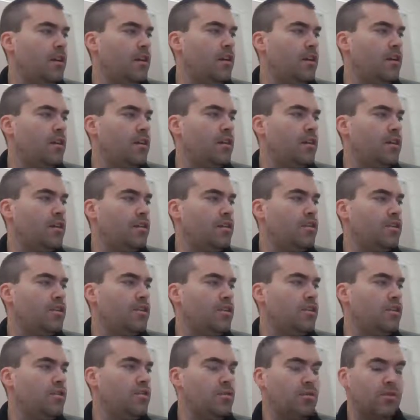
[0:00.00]
there
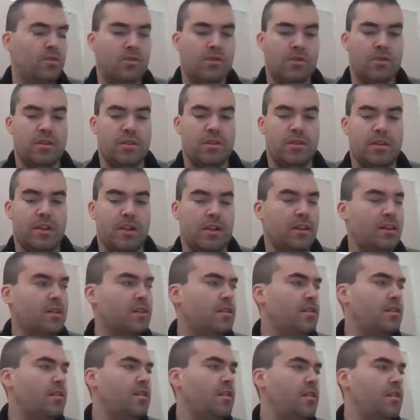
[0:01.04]
is no
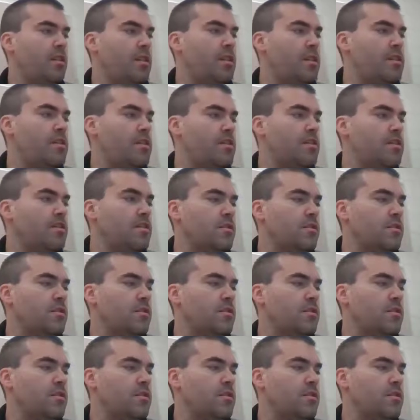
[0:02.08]
6.